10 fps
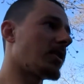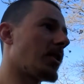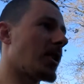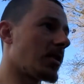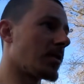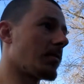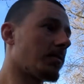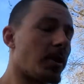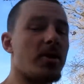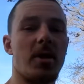You guys,
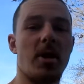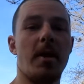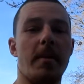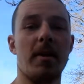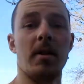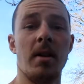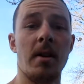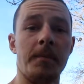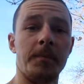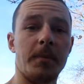most of you know,
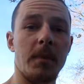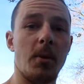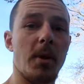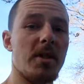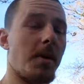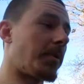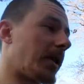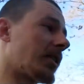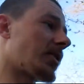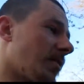was an
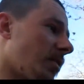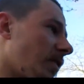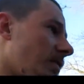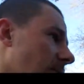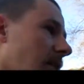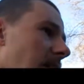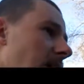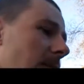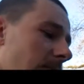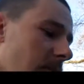apprentice automotive
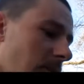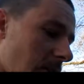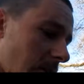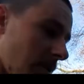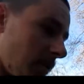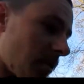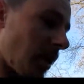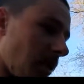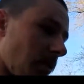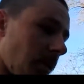mechanic before I
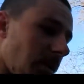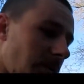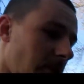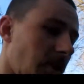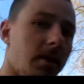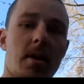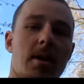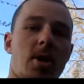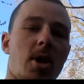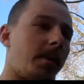started to work for
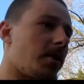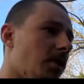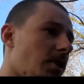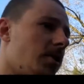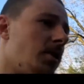New Home Construction.